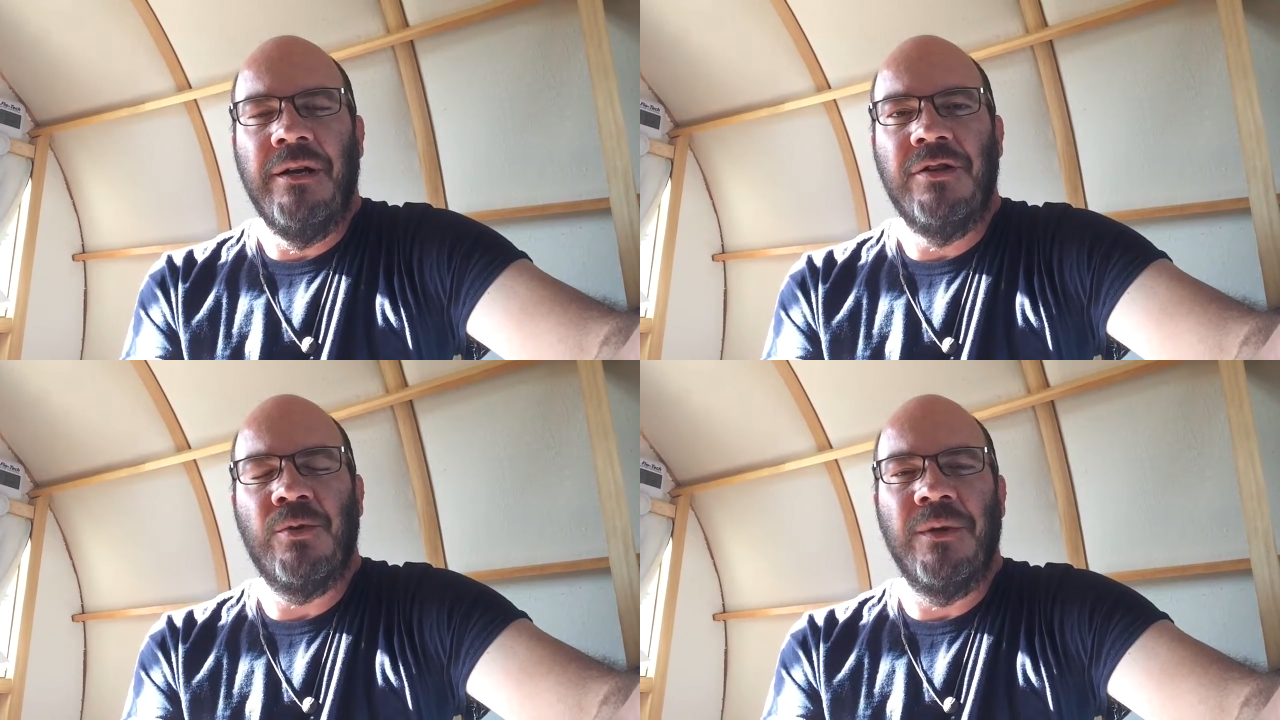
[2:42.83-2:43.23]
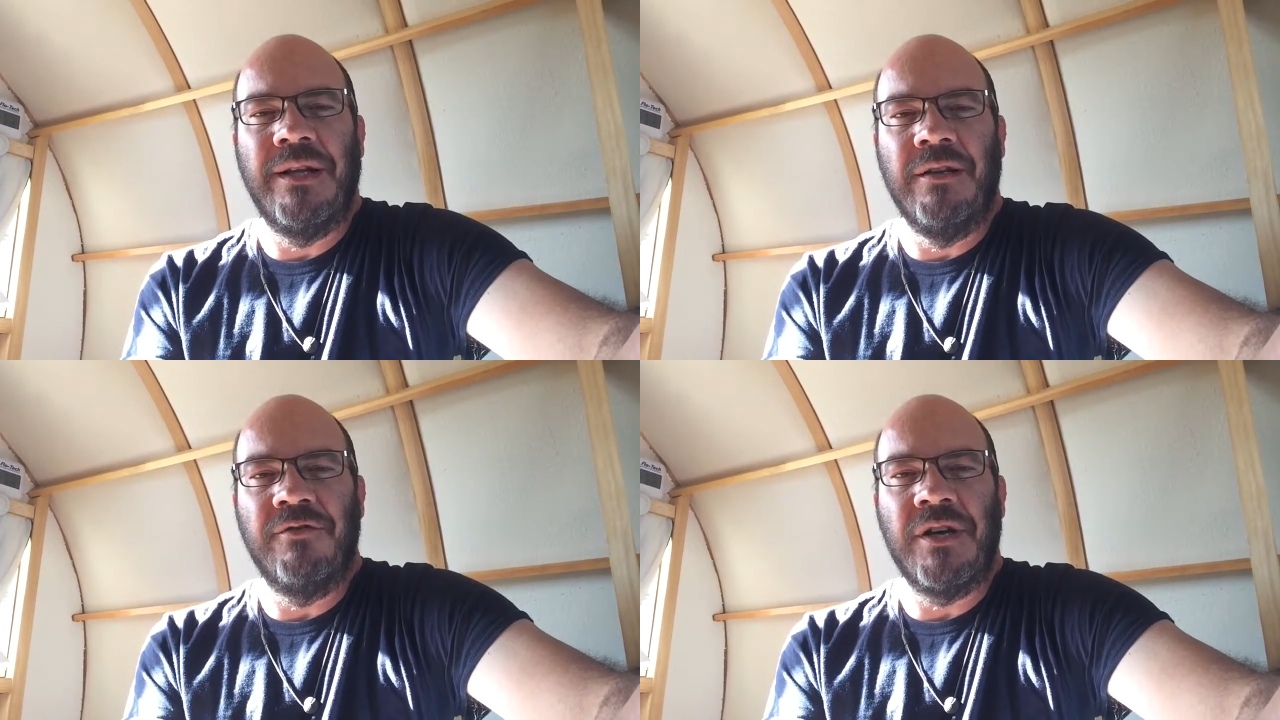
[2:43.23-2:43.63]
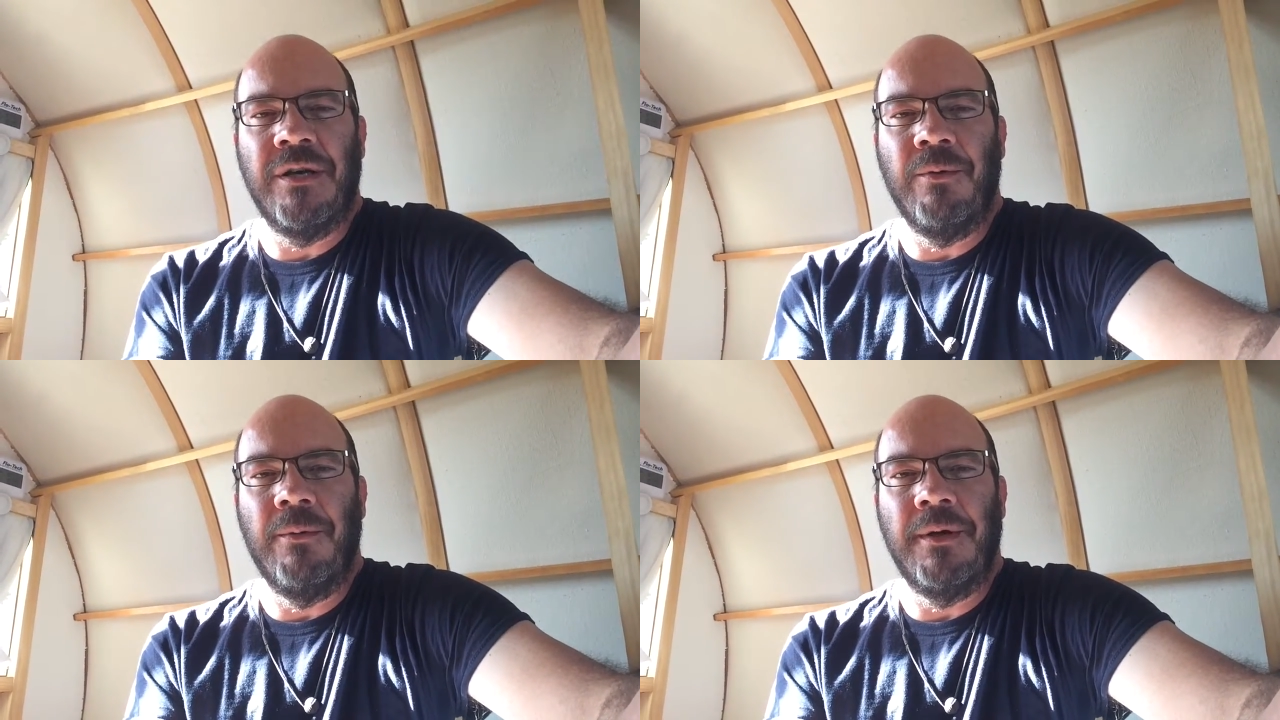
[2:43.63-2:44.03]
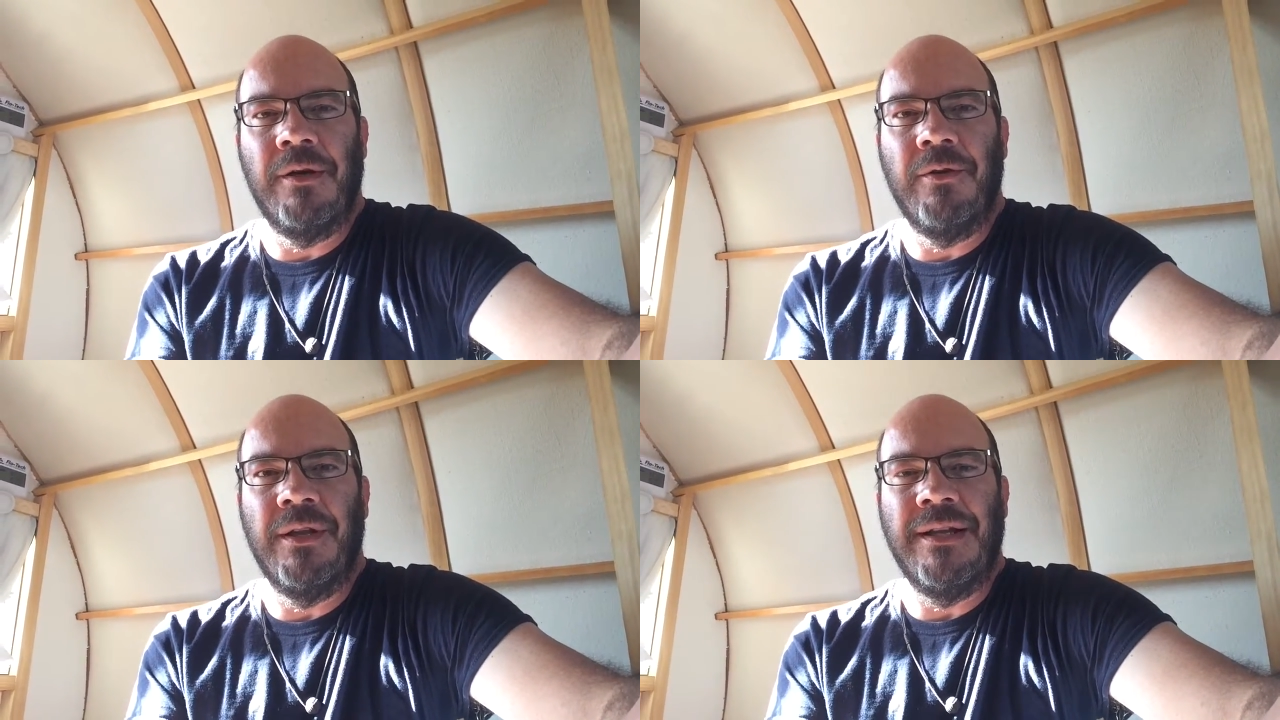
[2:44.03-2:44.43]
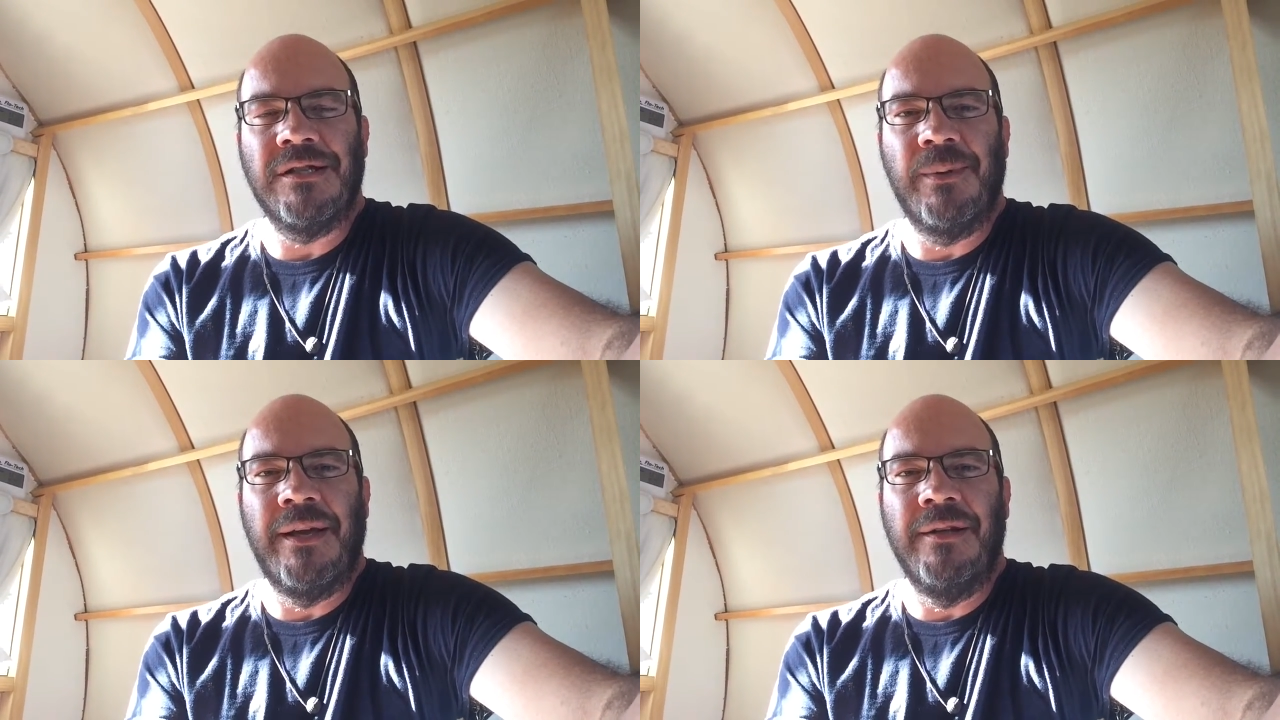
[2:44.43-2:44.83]
Toward the end of January, I'm going to go the
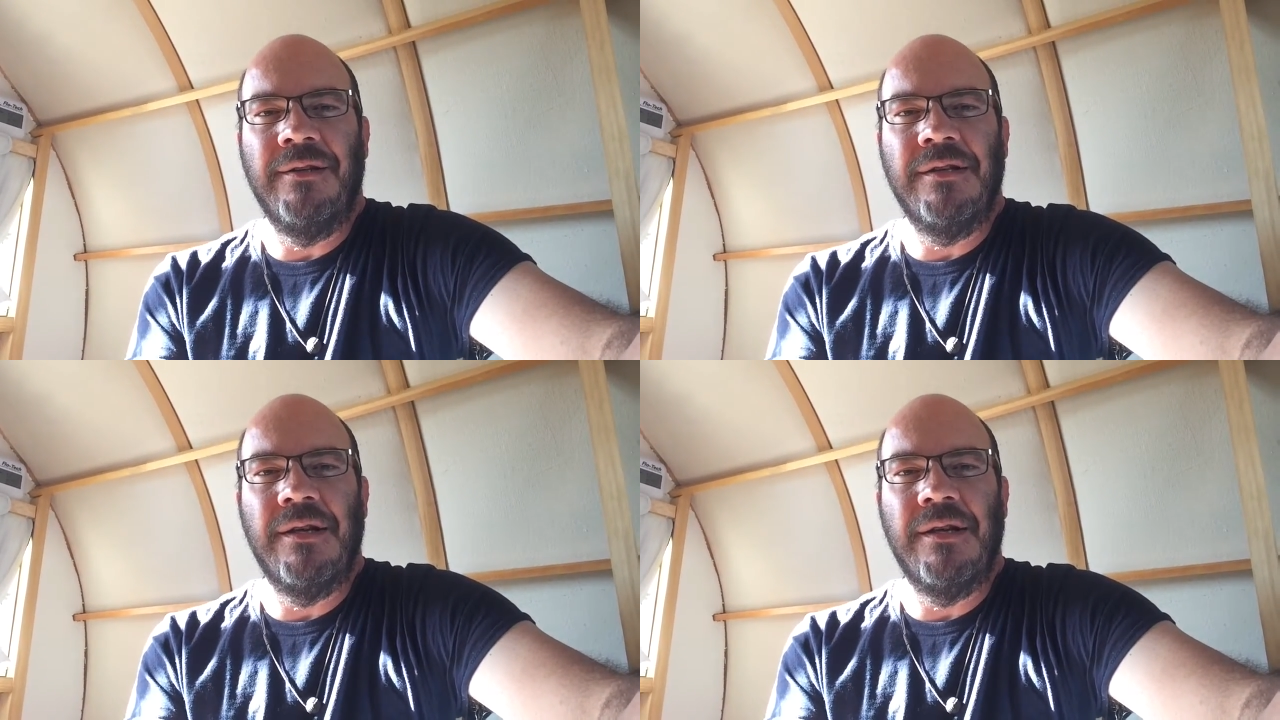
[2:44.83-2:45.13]
last weekend.